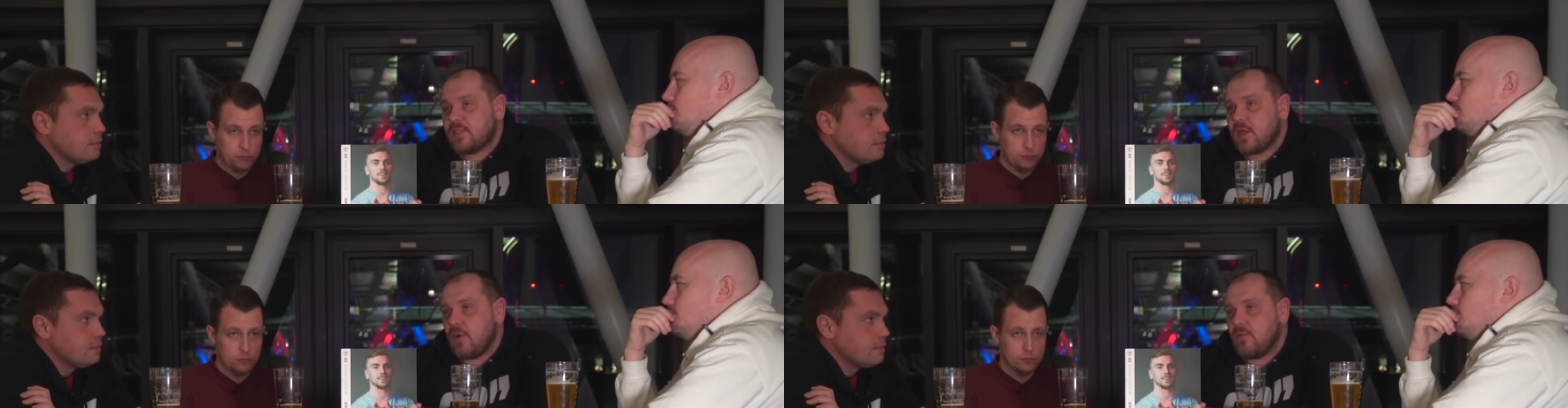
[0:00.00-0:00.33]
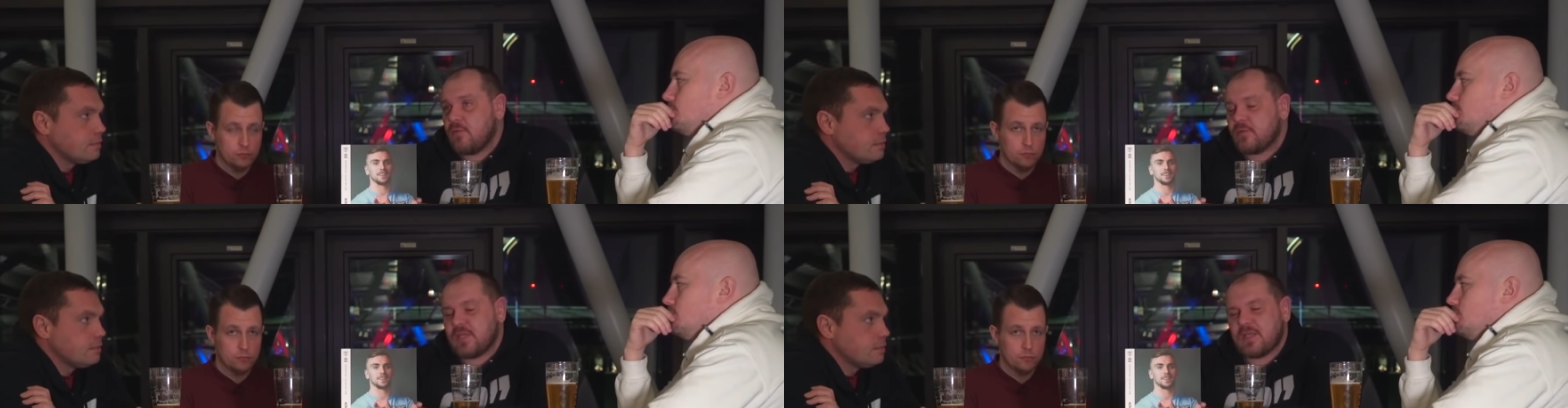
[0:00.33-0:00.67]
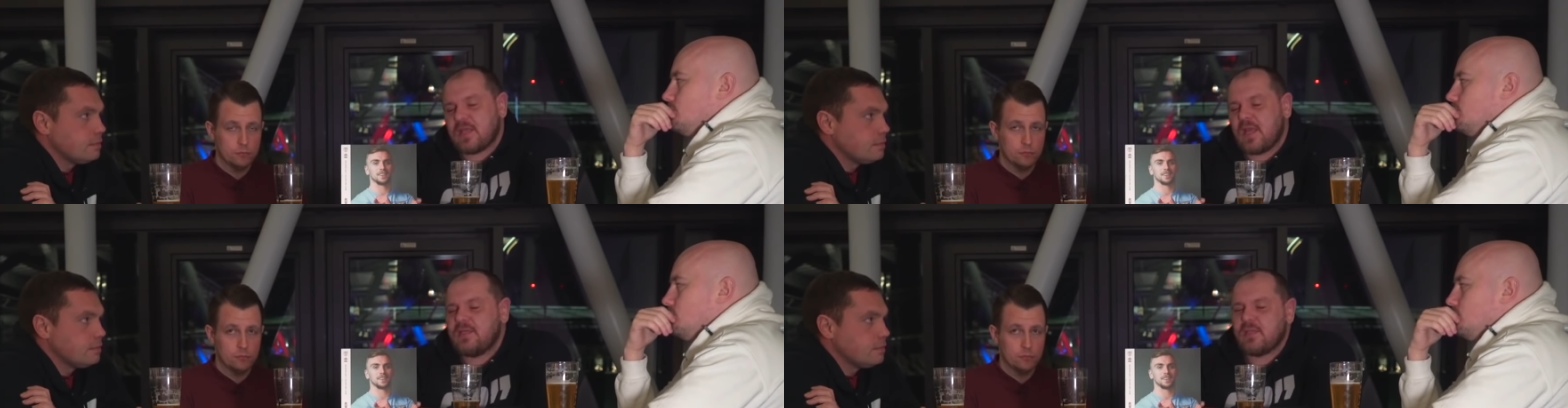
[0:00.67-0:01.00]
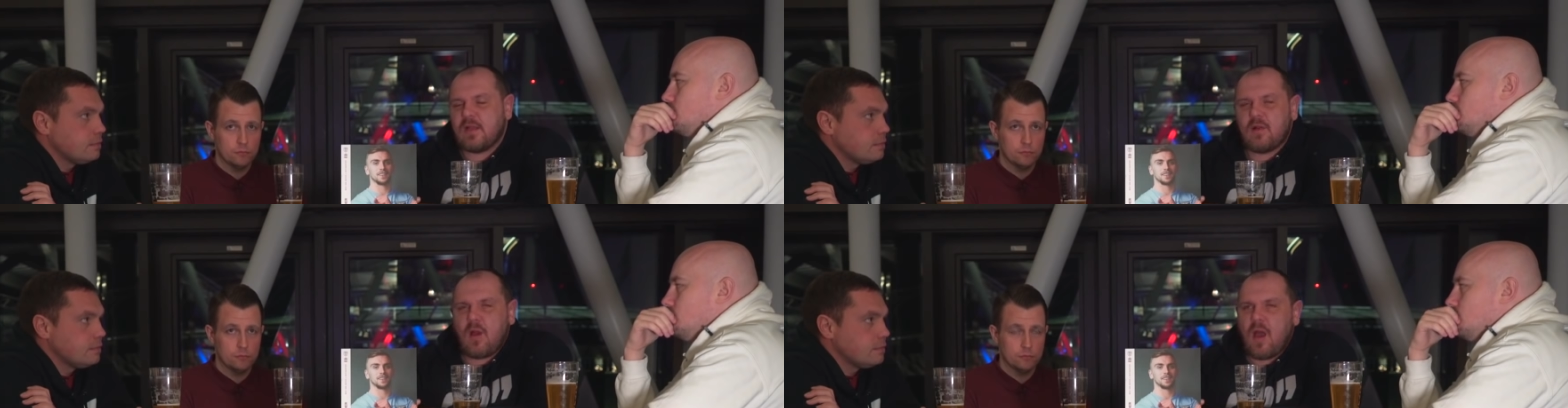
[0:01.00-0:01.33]
Speaker 1: So today's
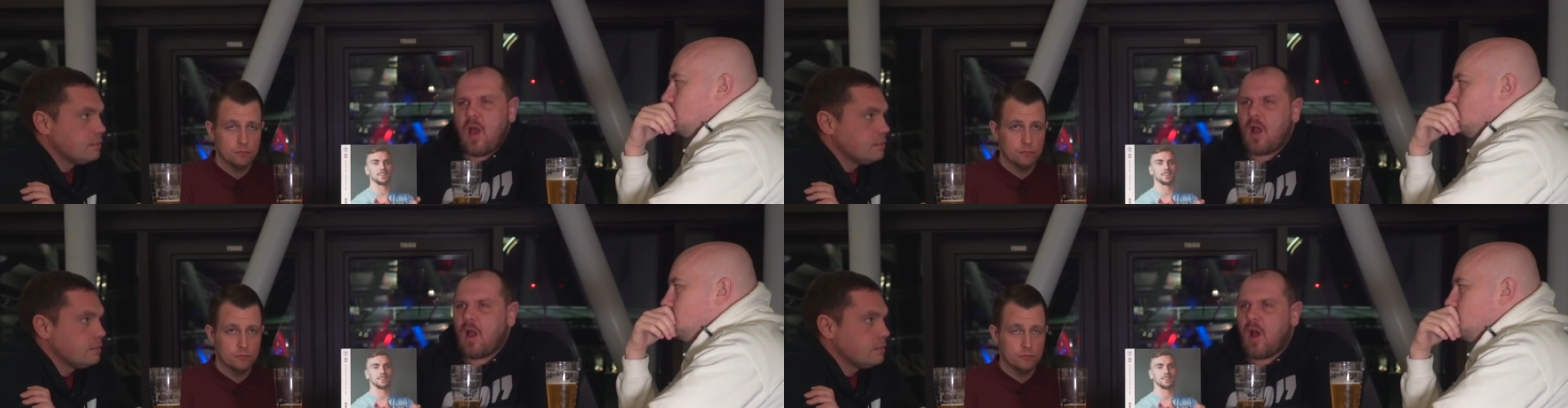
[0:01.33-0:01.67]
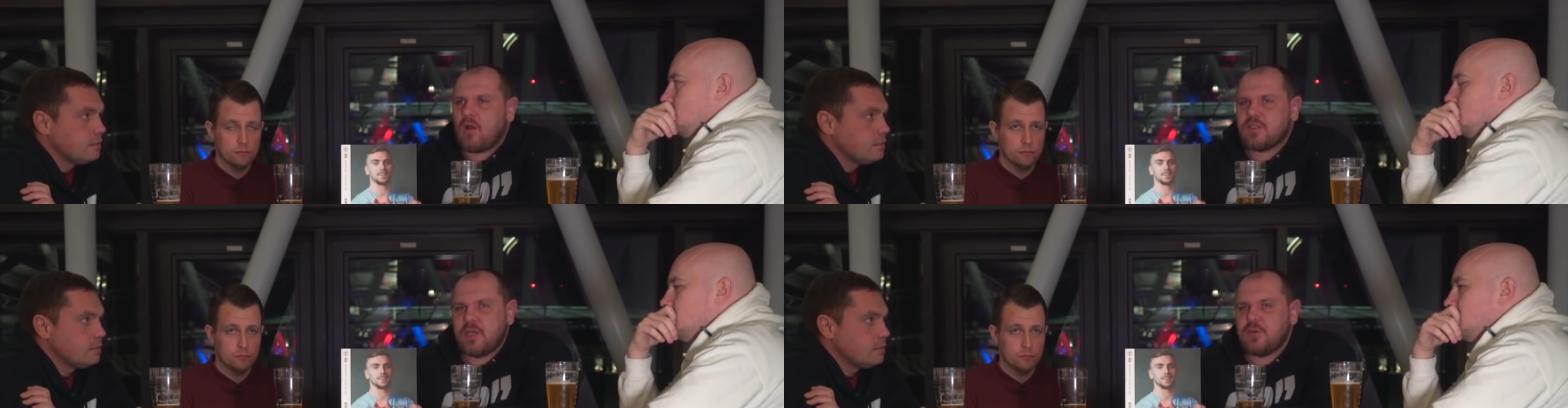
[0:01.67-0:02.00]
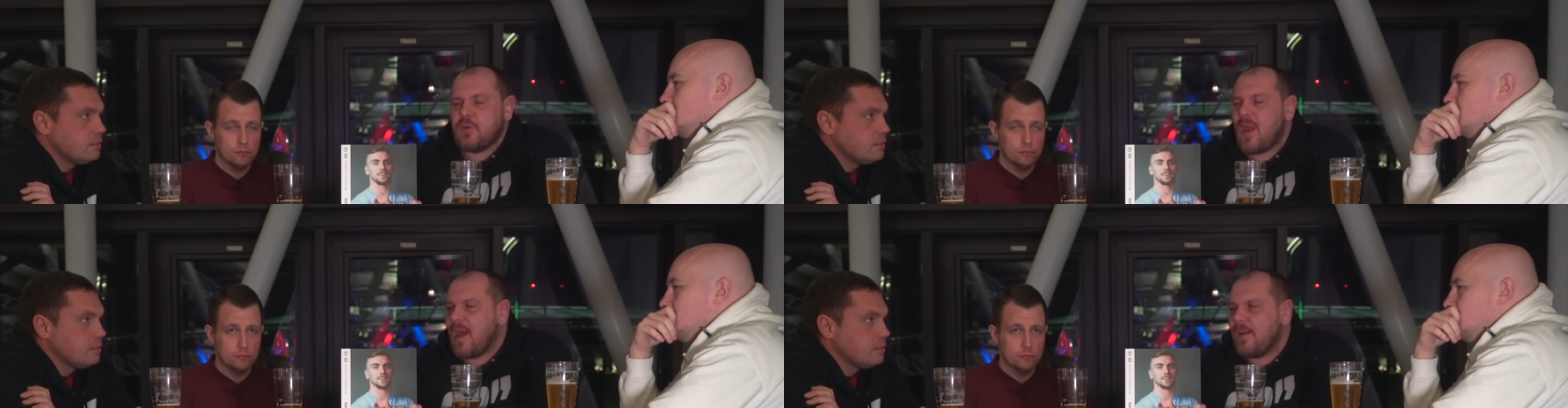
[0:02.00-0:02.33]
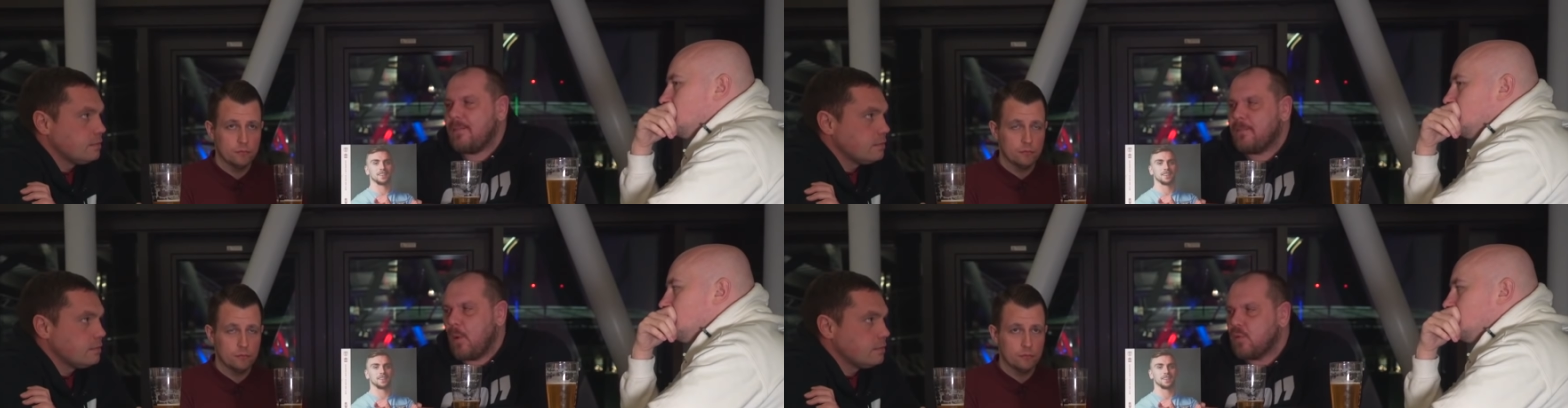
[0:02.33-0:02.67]
like I can't tell you how
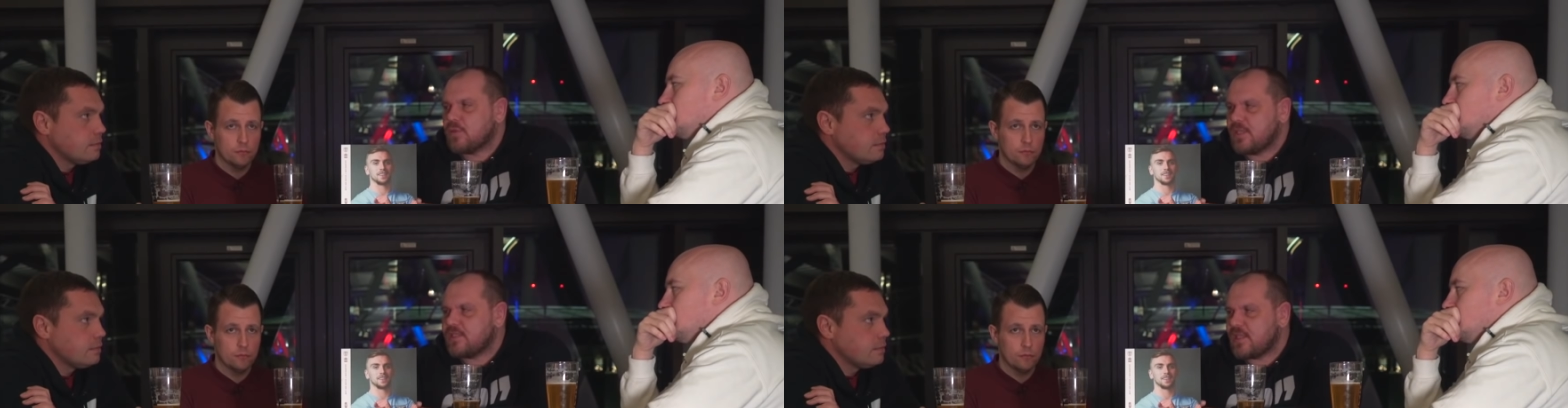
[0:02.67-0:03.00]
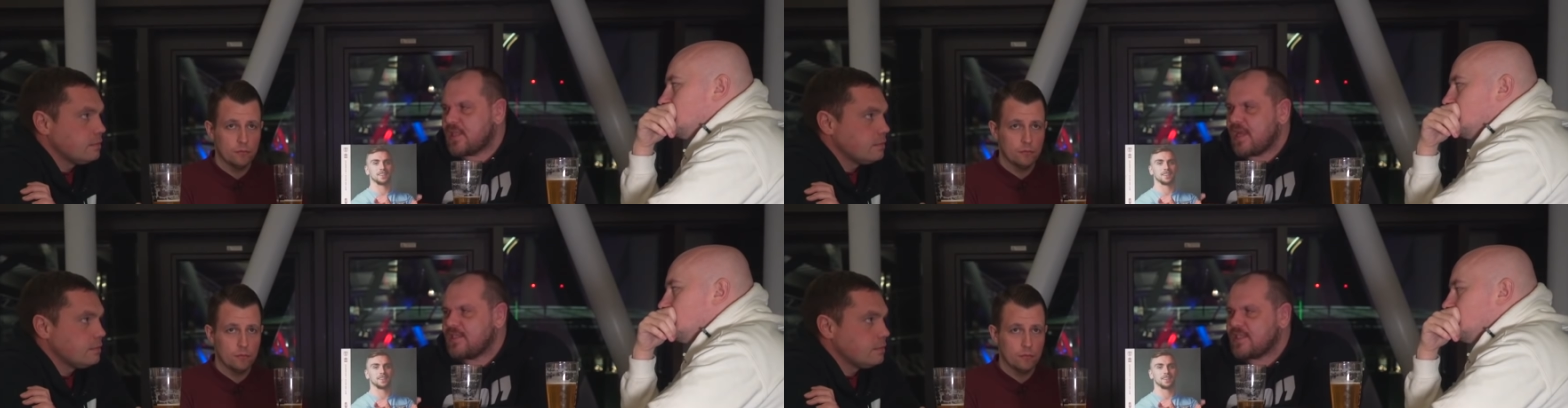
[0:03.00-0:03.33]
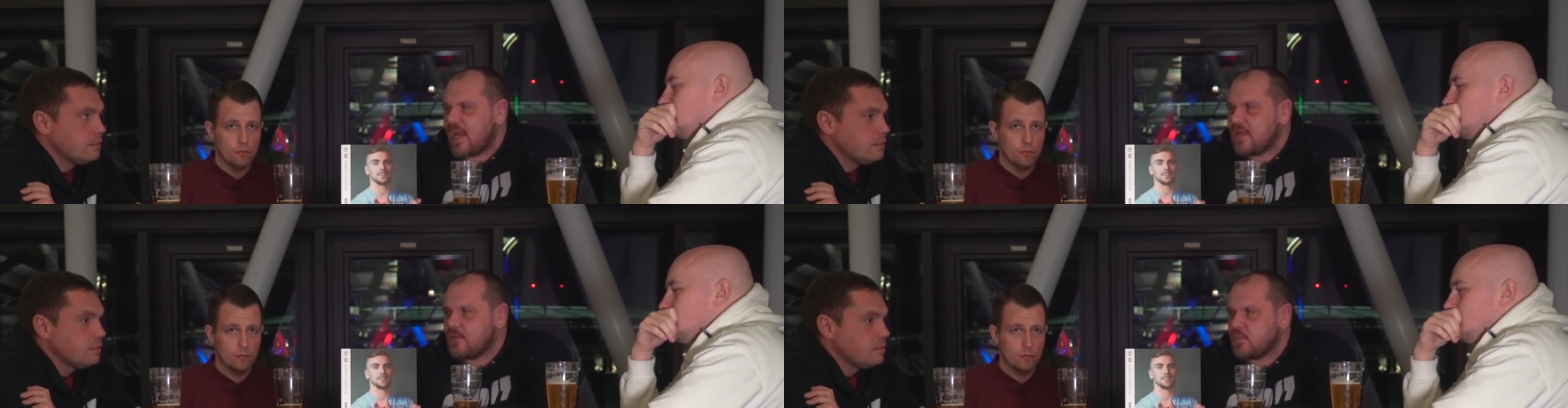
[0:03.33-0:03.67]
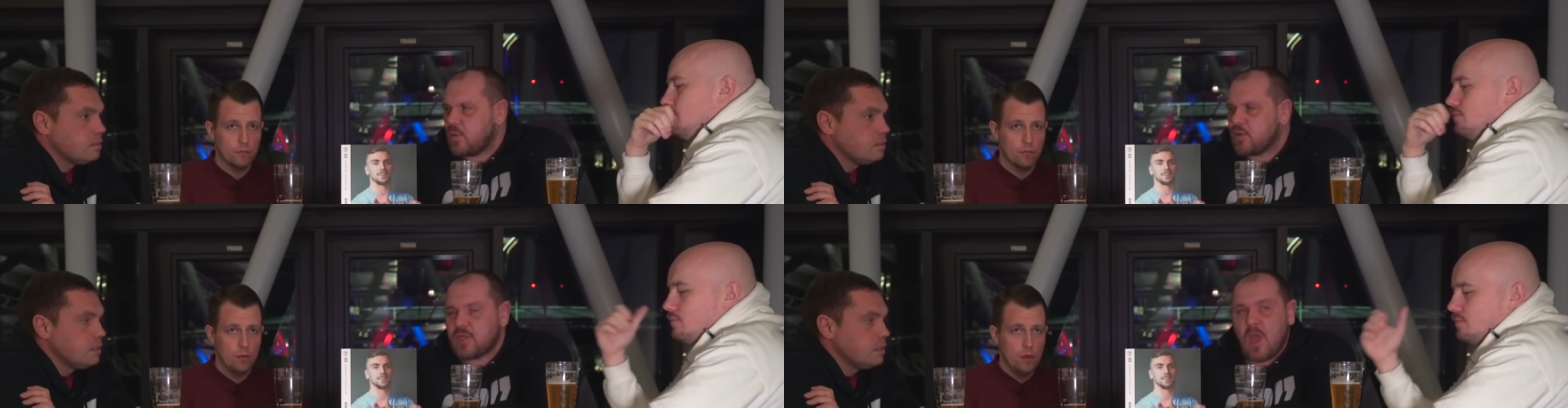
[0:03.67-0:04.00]
important today's game
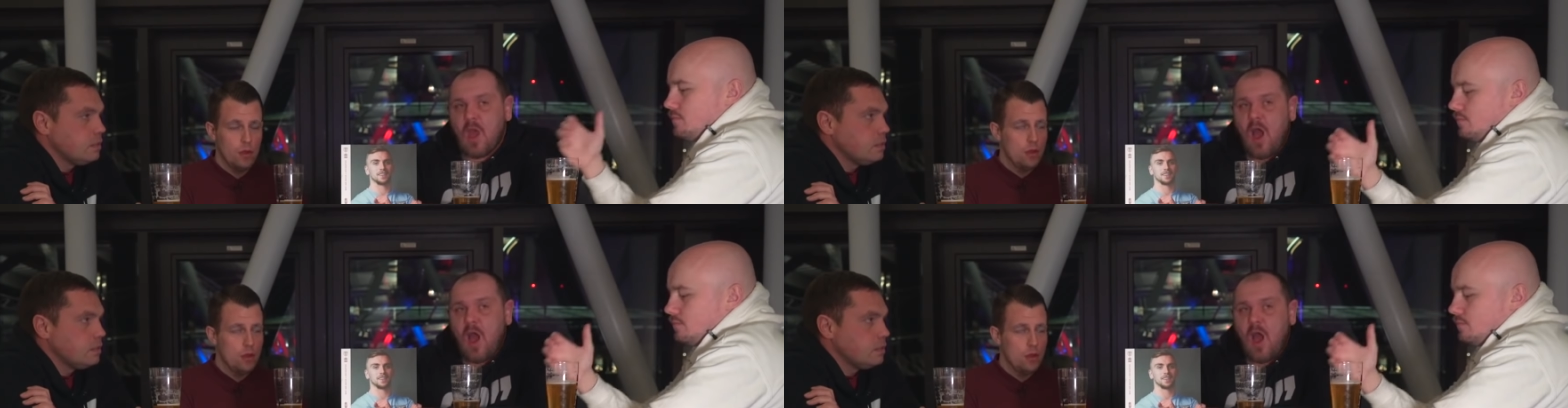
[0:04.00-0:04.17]
was.